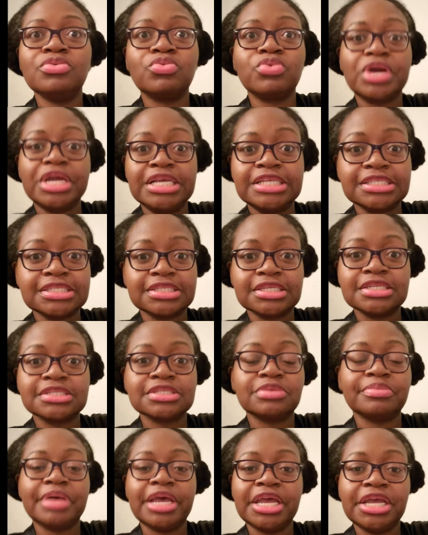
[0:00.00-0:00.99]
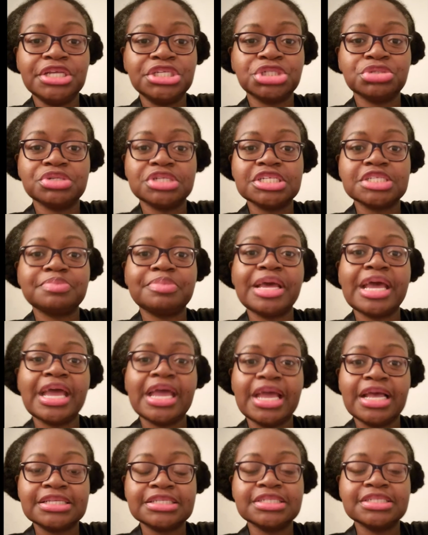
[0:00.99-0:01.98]
racism, hatred is
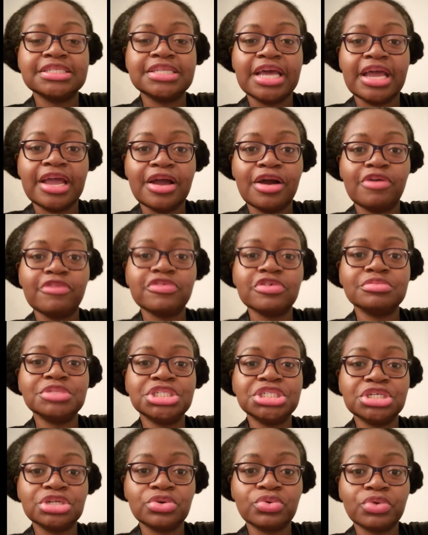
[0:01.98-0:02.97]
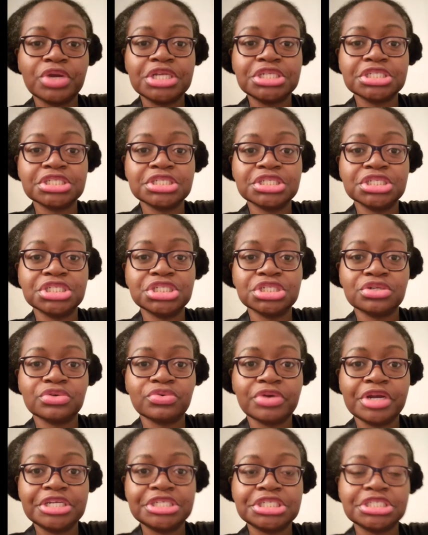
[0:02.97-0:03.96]
passed down from generation to
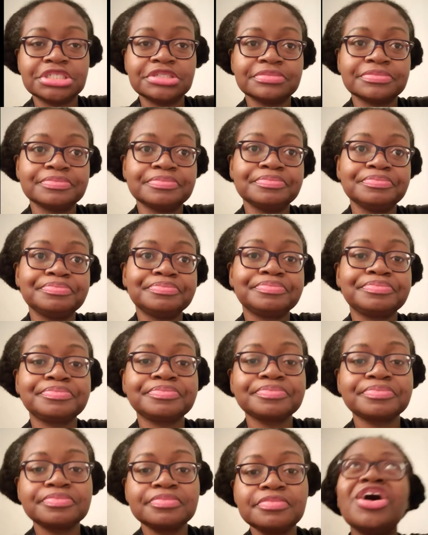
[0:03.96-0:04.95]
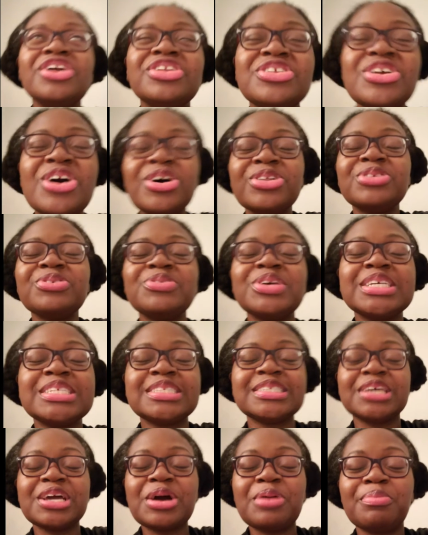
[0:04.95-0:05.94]
generation. Another
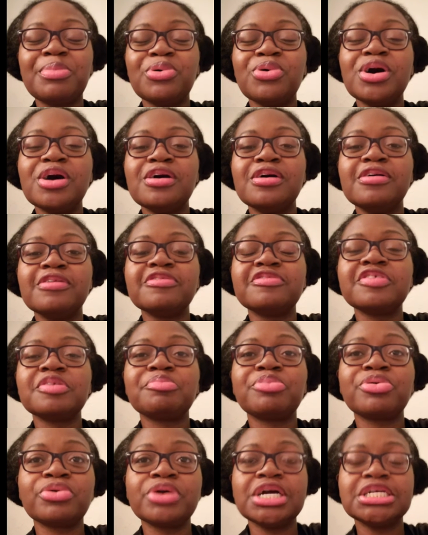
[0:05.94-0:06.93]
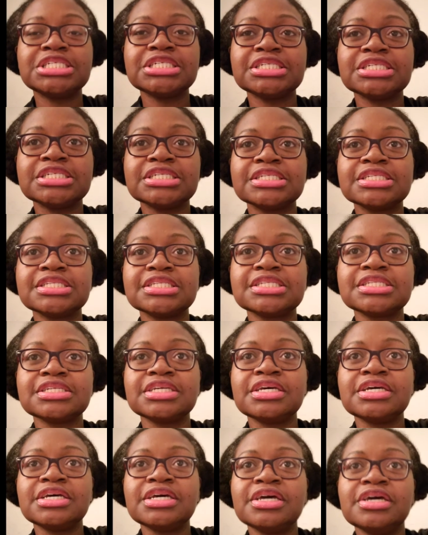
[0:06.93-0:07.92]
example of prejudice
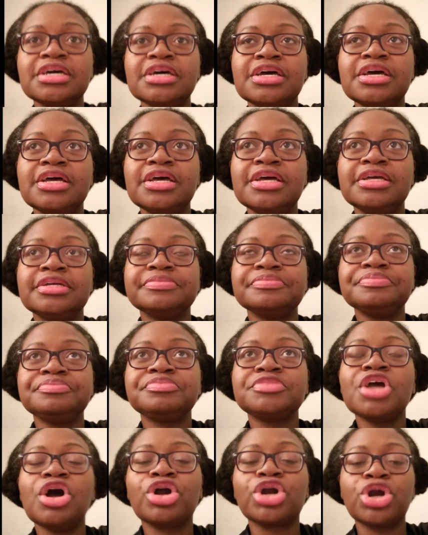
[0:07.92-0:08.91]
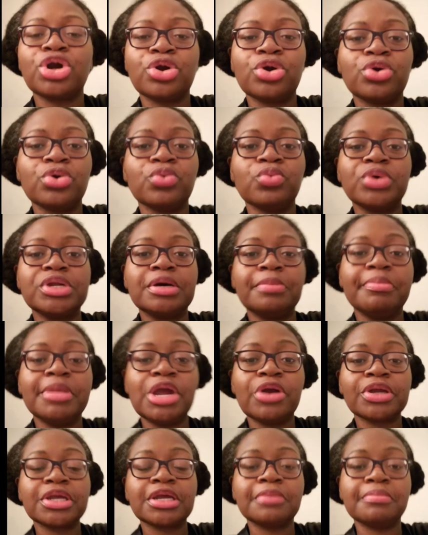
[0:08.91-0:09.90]
occurred when
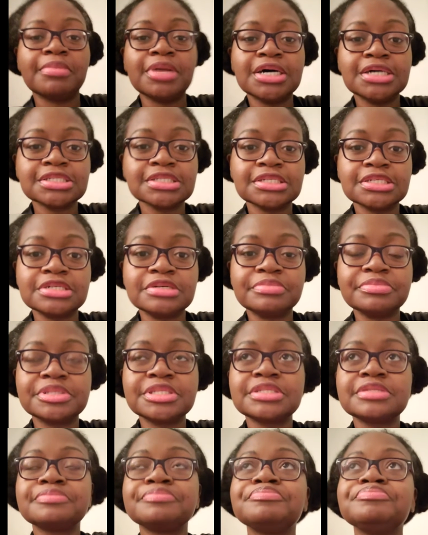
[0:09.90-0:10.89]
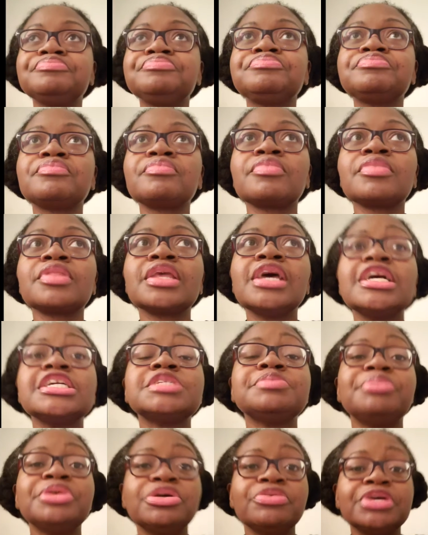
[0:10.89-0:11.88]
American Muslims
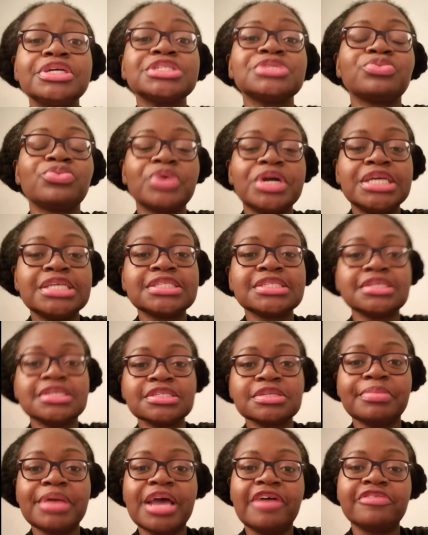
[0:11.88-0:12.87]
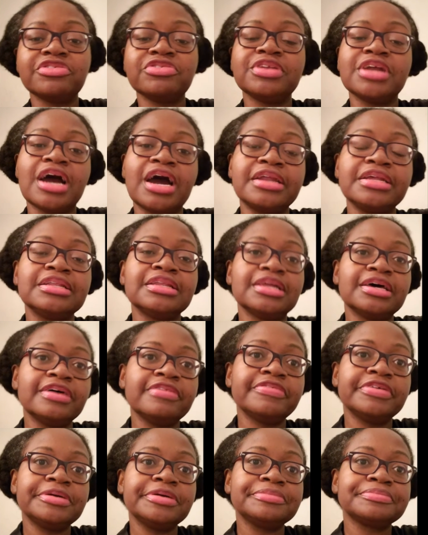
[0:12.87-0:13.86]
experienced racism after
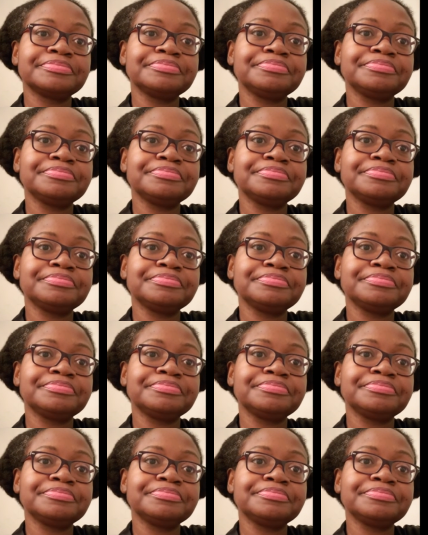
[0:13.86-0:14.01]
9/11.